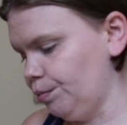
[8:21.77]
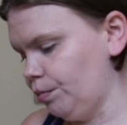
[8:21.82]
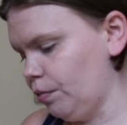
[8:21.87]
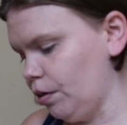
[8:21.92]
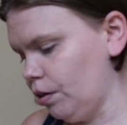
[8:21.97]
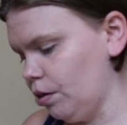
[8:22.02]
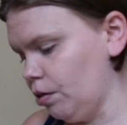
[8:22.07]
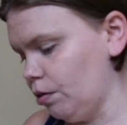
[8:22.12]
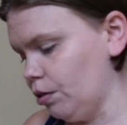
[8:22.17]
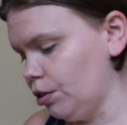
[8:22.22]

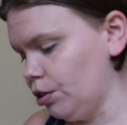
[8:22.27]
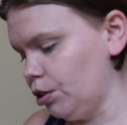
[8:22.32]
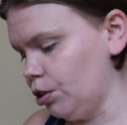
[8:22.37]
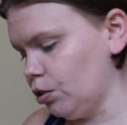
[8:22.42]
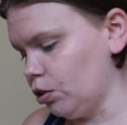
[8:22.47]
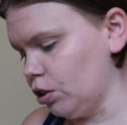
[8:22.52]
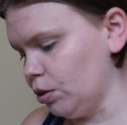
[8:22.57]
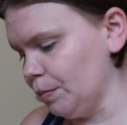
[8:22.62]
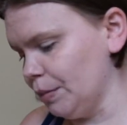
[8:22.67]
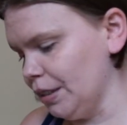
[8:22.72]
know it's
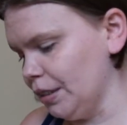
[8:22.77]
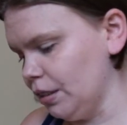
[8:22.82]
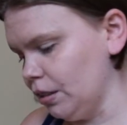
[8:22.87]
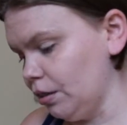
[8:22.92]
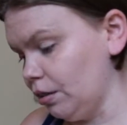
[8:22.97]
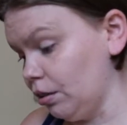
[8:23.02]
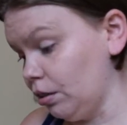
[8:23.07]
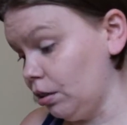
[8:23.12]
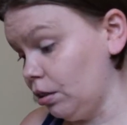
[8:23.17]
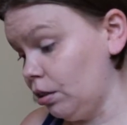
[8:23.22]
storming
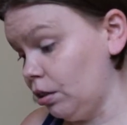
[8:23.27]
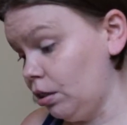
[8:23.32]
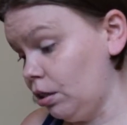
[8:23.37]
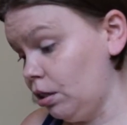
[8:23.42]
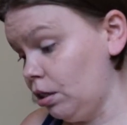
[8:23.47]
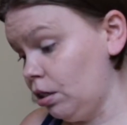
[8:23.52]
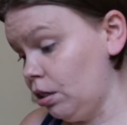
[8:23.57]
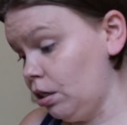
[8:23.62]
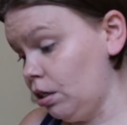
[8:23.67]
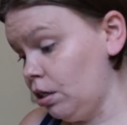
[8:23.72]
and
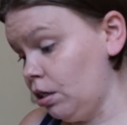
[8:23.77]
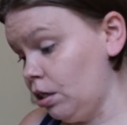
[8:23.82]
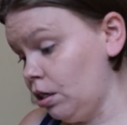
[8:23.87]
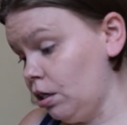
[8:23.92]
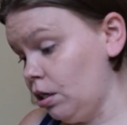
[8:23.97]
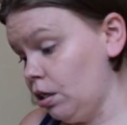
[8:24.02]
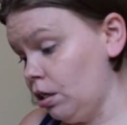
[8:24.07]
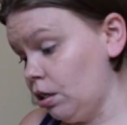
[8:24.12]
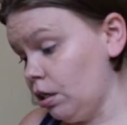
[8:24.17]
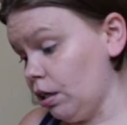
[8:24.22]

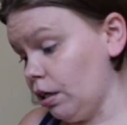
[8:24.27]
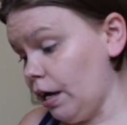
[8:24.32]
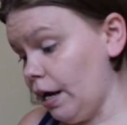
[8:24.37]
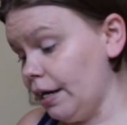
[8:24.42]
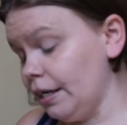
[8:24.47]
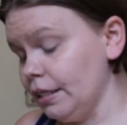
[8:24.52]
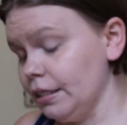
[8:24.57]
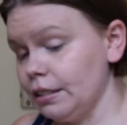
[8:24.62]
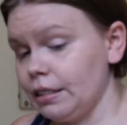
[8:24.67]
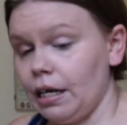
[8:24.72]
the
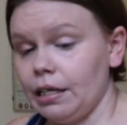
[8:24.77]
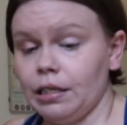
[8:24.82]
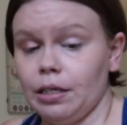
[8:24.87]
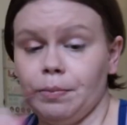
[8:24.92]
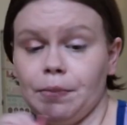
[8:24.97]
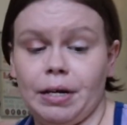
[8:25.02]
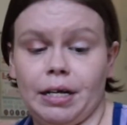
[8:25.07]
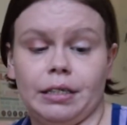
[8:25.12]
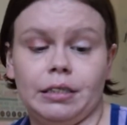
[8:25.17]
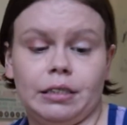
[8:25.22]
light is not the
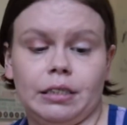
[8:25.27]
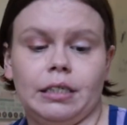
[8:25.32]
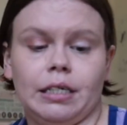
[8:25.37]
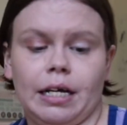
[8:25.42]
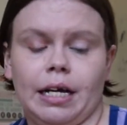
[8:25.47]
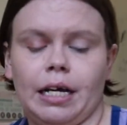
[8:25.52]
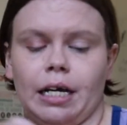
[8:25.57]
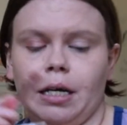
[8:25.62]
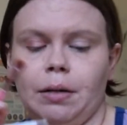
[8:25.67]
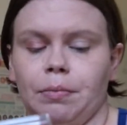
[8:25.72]
best
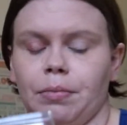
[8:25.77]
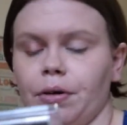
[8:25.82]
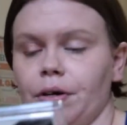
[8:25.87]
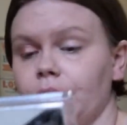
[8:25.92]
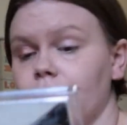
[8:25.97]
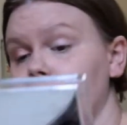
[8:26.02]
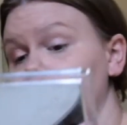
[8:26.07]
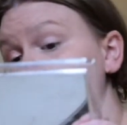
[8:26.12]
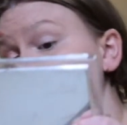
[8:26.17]
today, but